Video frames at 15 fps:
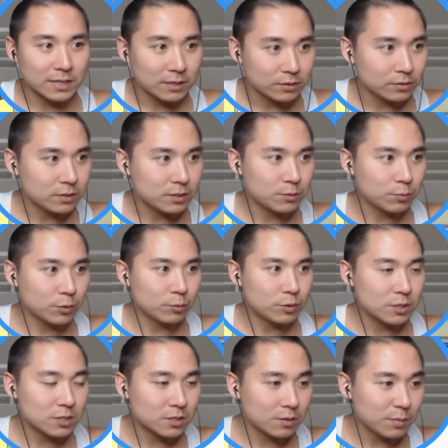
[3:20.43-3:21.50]
killing spree,
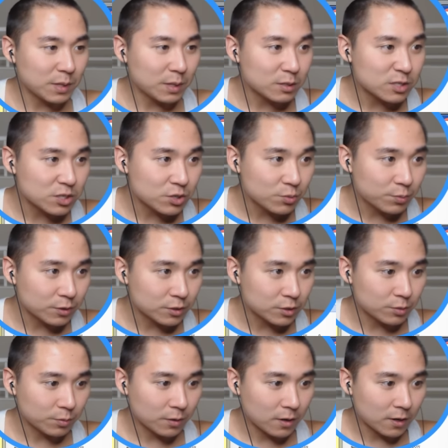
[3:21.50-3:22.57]
which is going to be super,
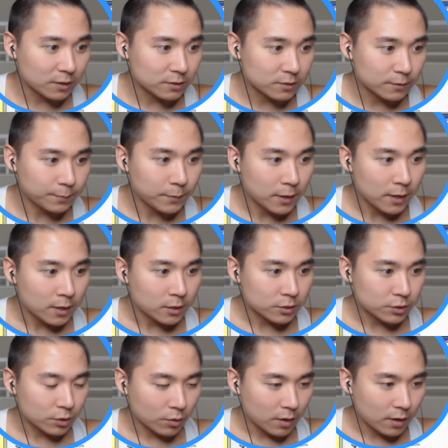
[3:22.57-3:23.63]
super awesome.
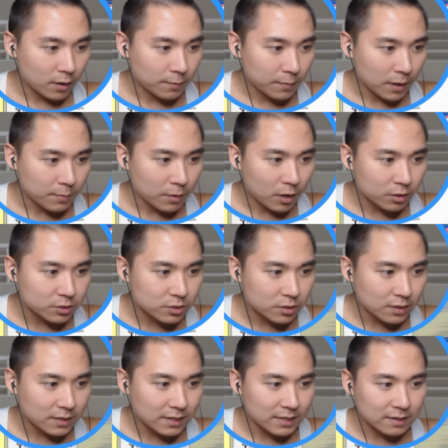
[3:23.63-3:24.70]
So um, I'm also
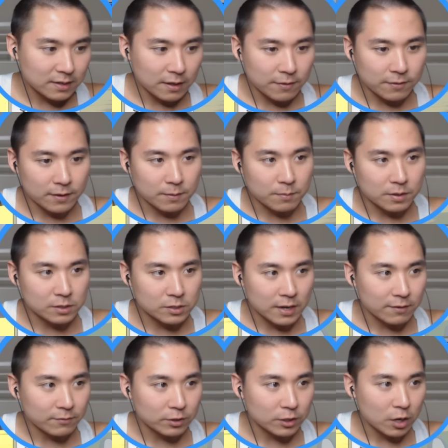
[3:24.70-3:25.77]
going to get them to
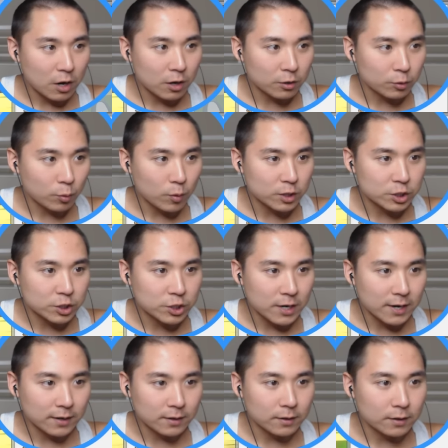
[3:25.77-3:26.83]
have an auto a
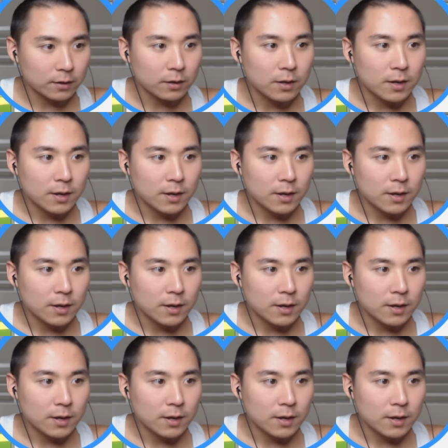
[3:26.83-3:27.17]
shotgun.